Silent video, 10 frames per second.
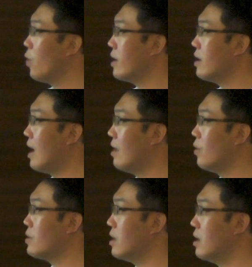where are
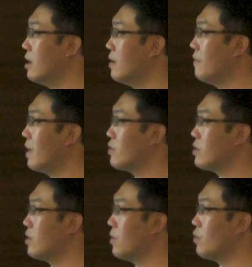those
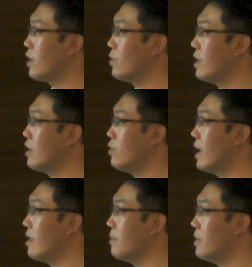functional
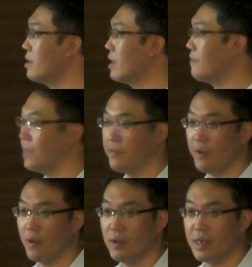regulatory elements in vivo?